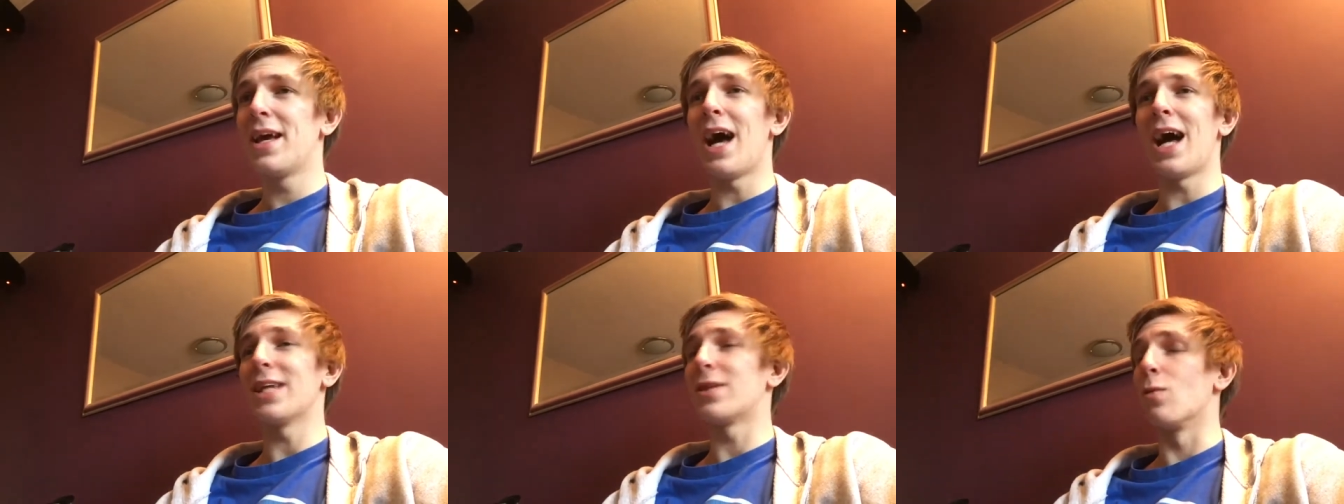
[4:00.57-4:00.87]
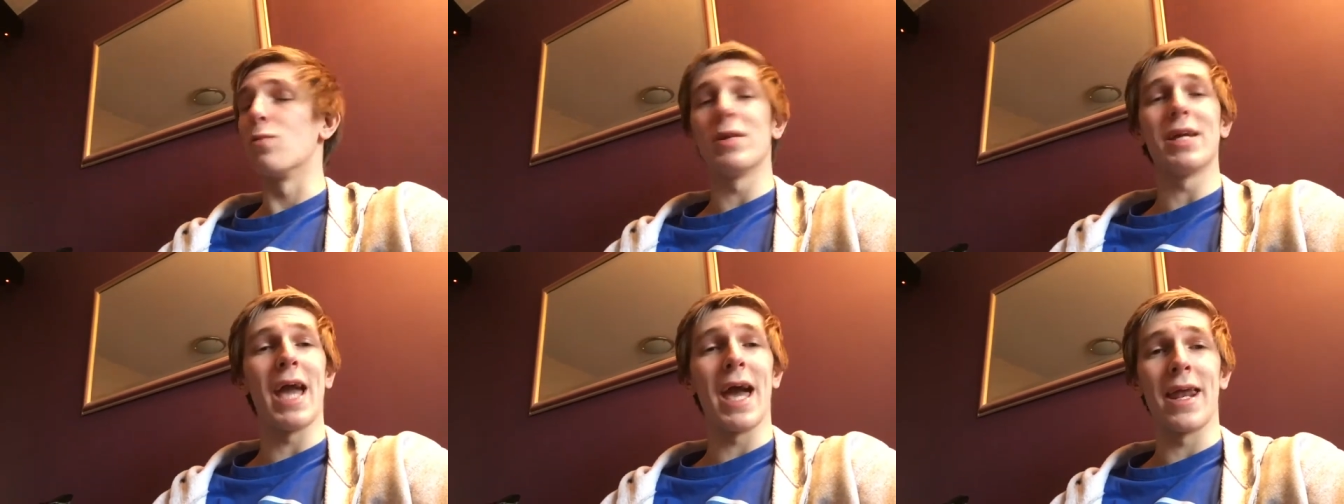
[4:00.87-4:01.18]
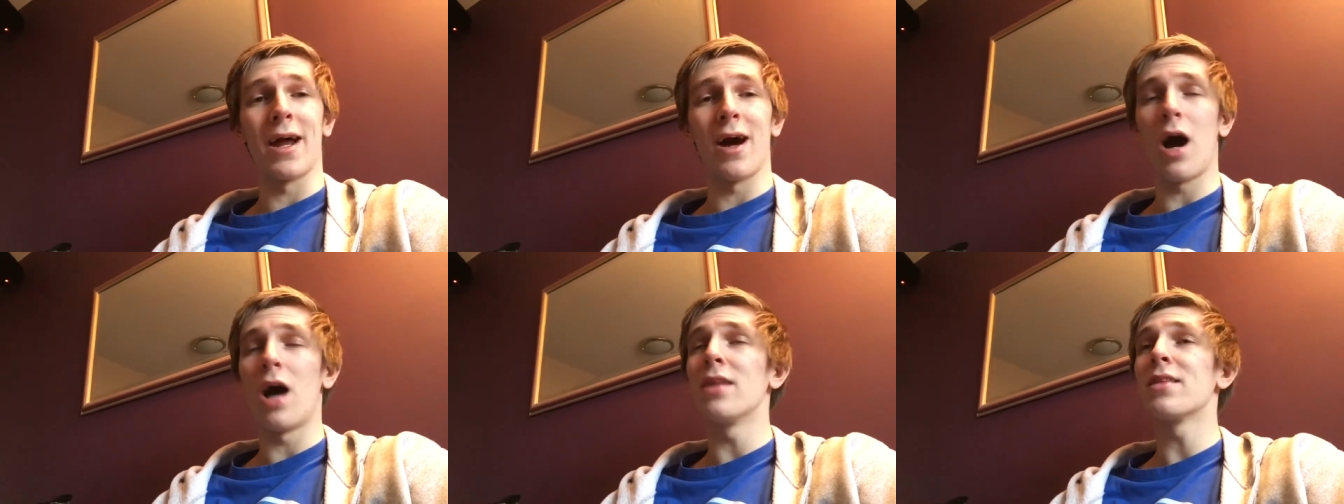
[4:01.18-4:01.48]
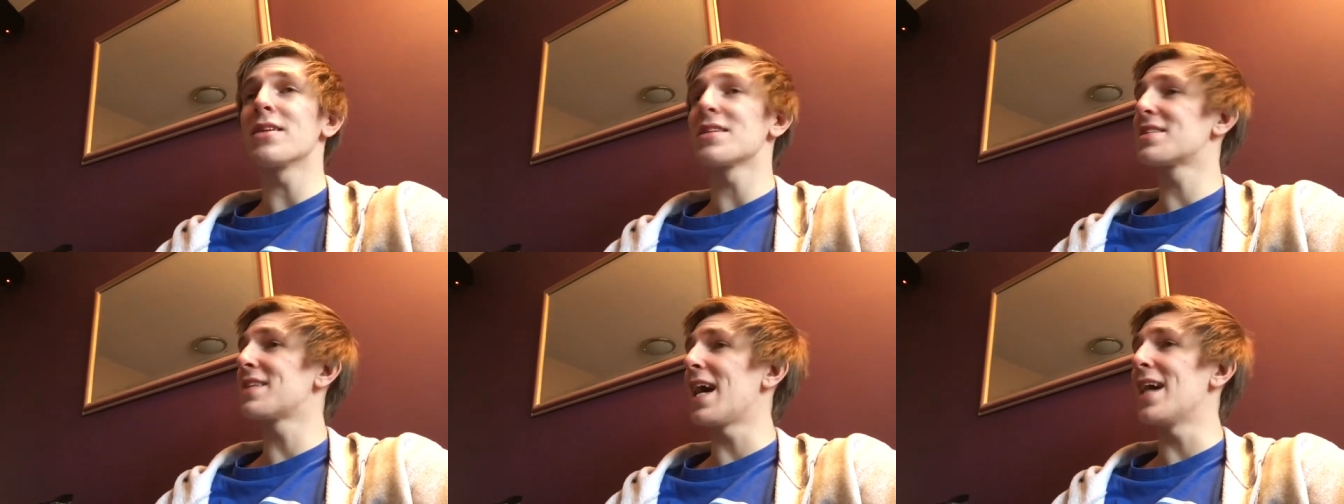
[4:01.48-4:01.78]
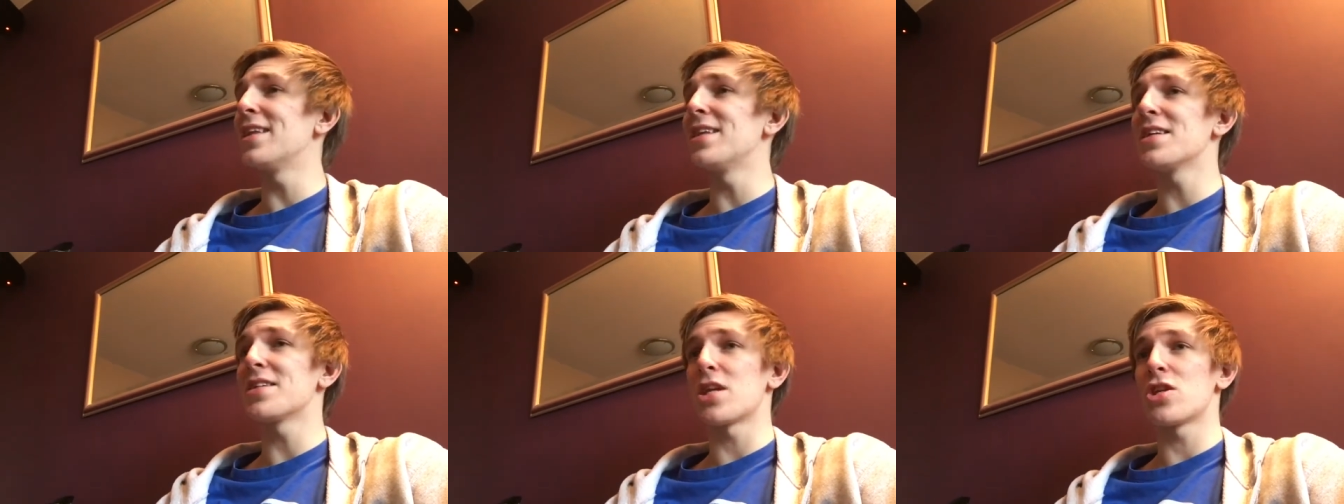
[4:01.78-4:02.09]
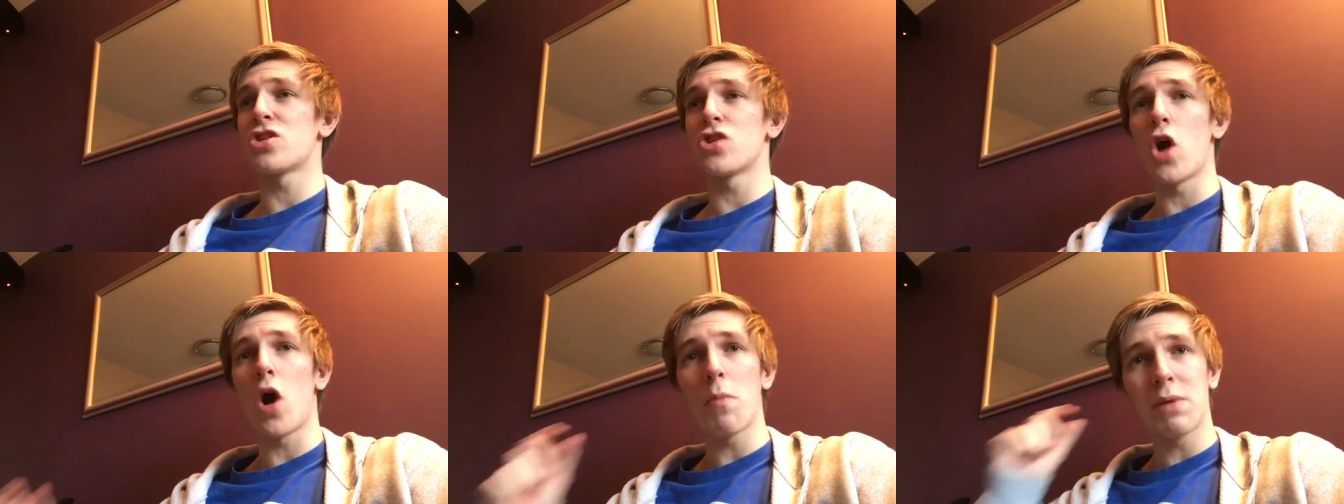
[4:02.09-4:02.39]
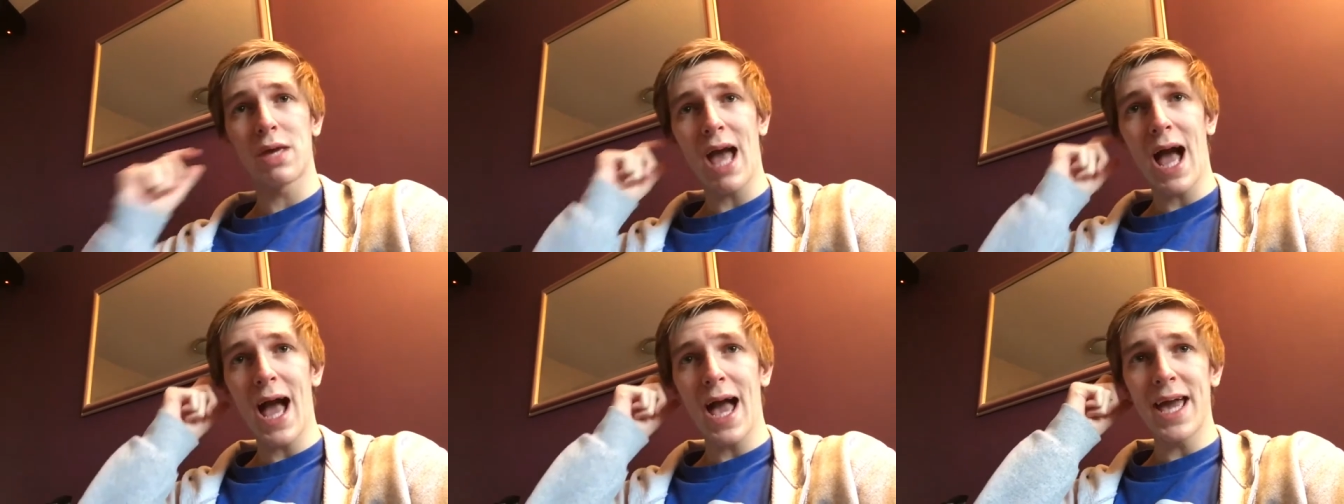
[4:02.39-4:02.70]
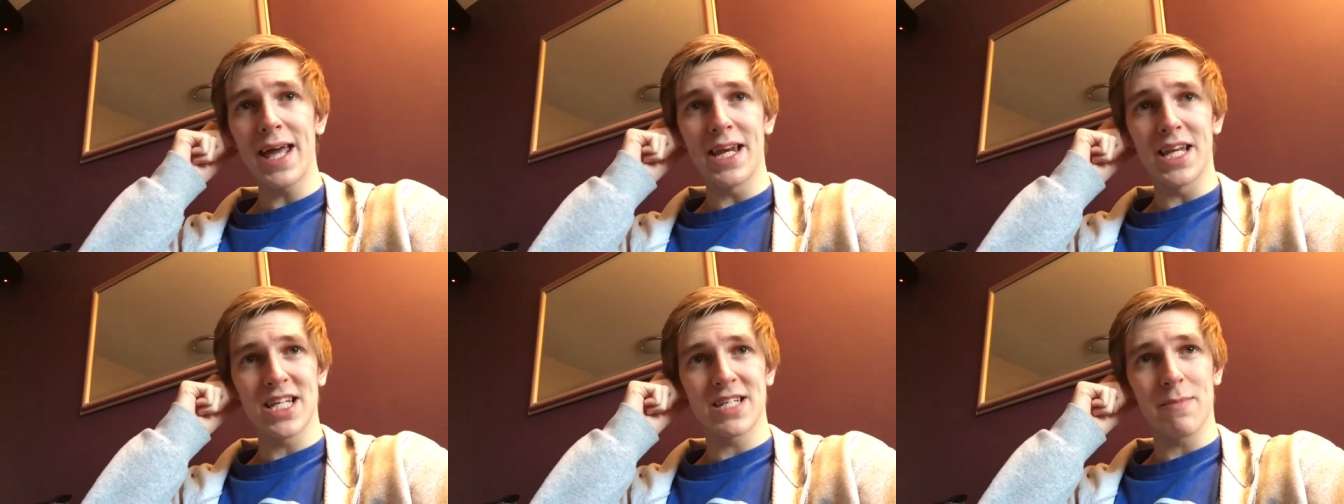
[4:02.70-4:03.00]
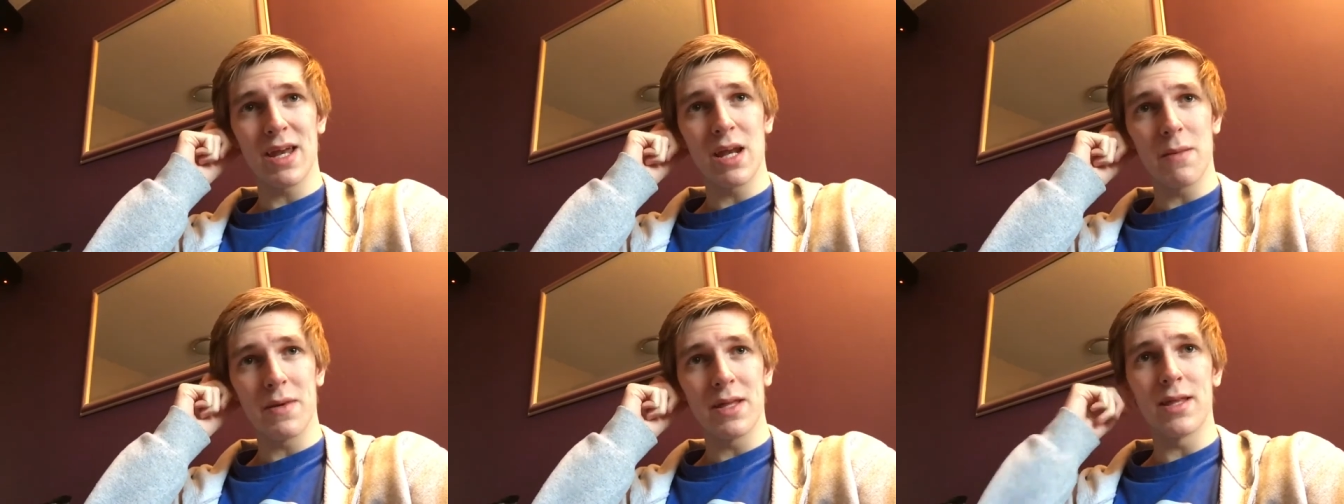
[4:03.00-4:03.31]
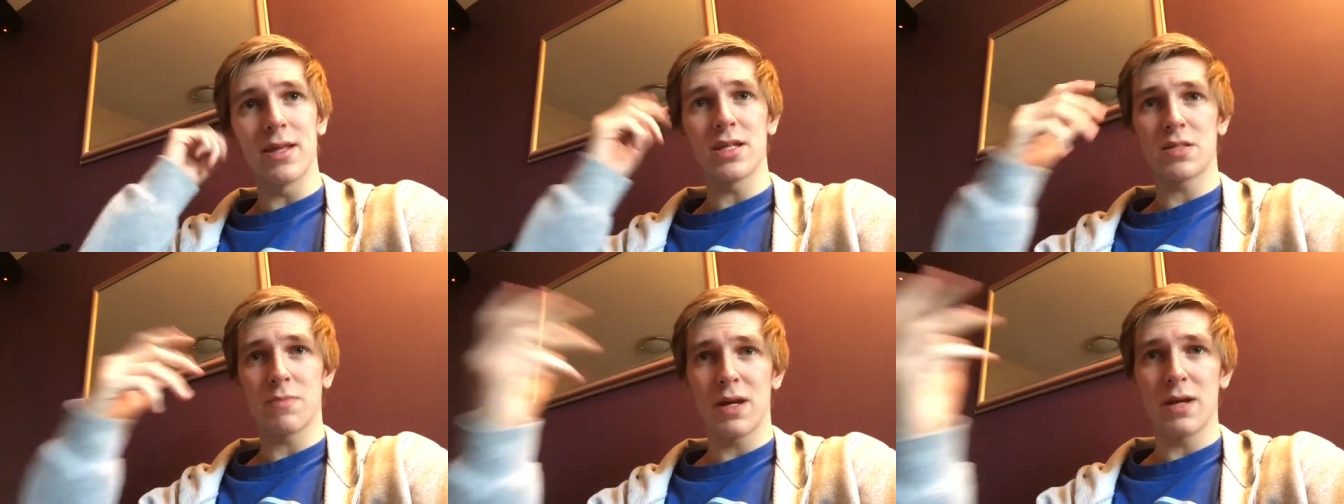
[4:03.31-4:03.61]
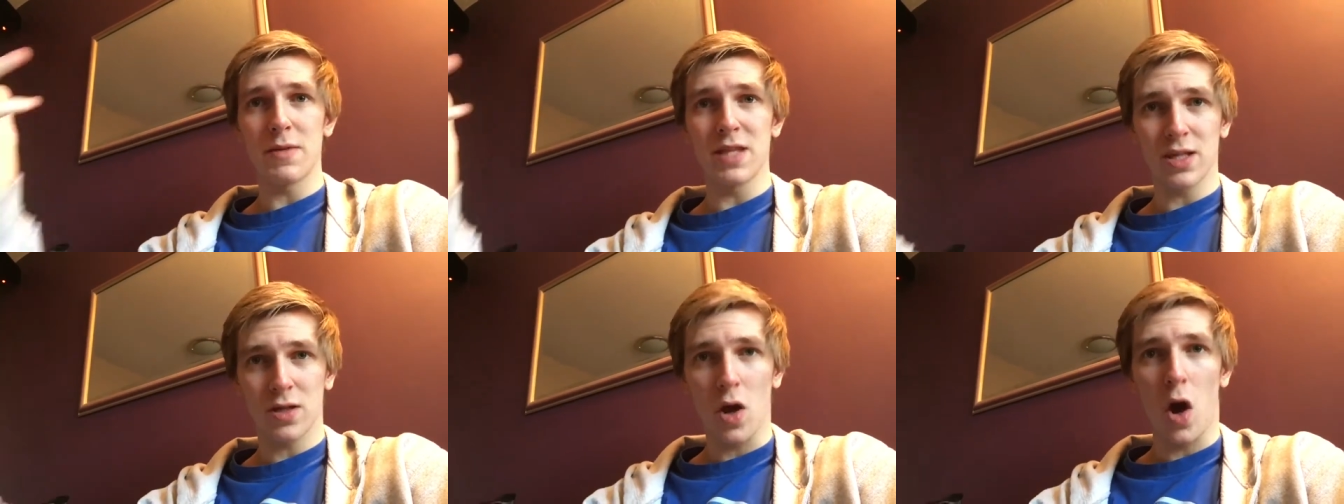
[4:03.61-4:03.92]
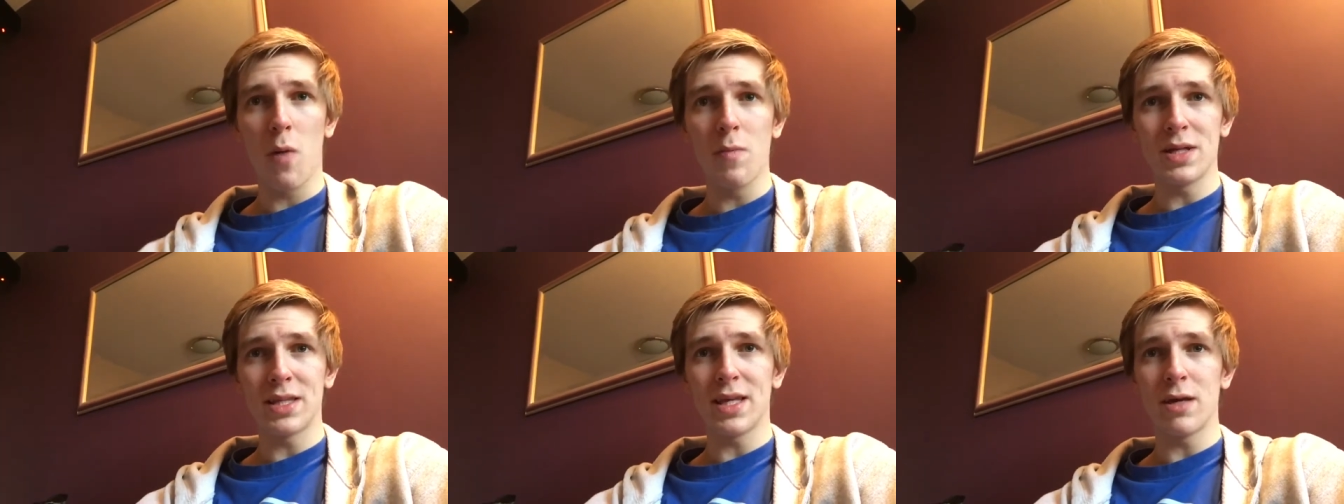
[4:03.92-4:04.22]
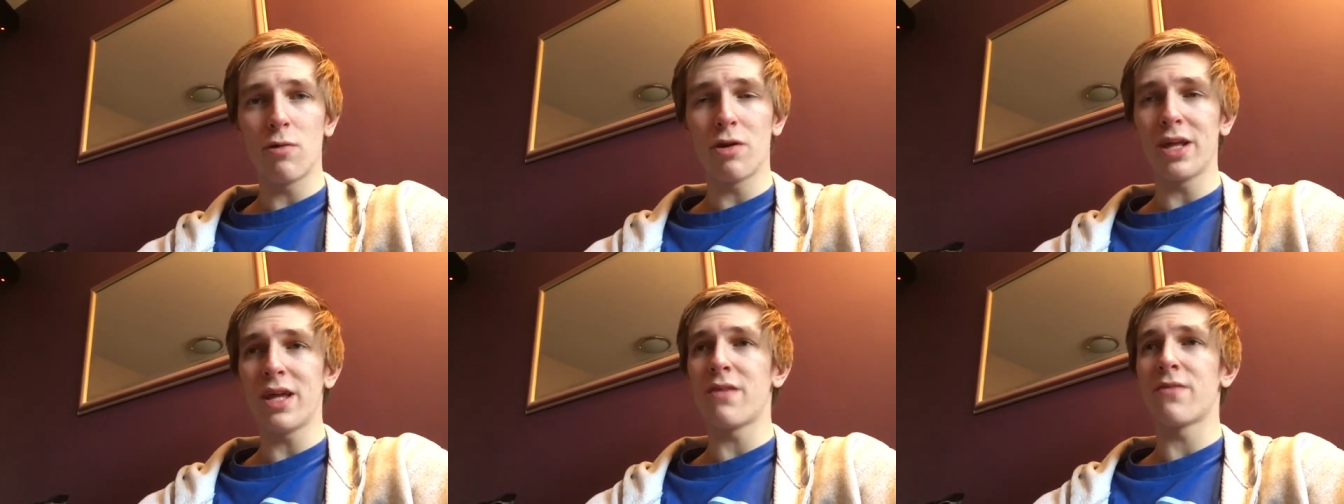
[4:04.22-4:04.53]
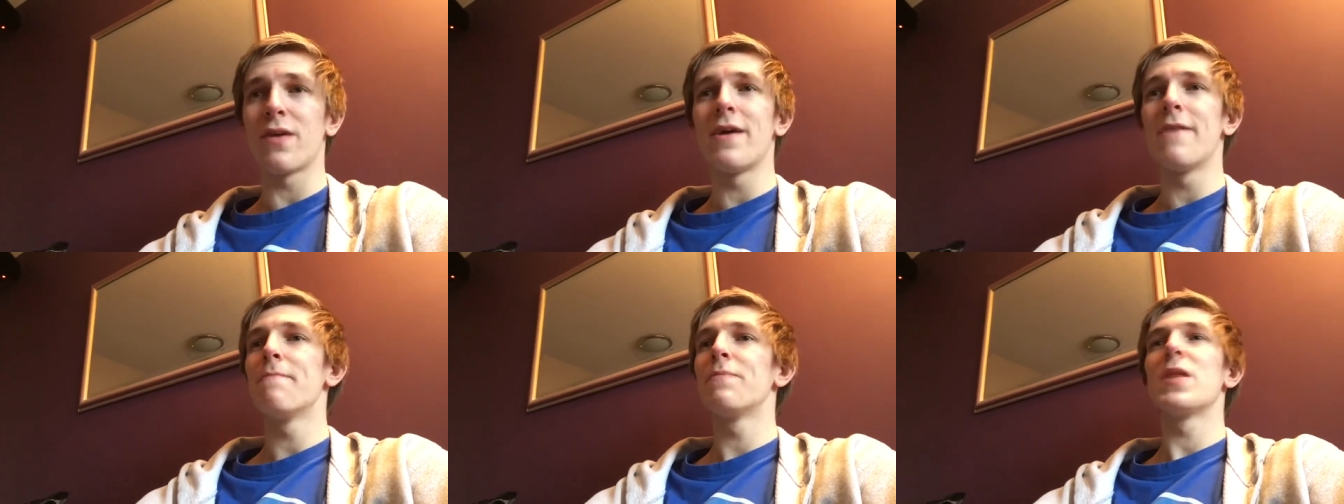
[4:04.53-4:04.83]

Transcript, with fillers: I don't get it. I understand he's a job guy, and he's meant to be the, it's meant to be the comedy relief,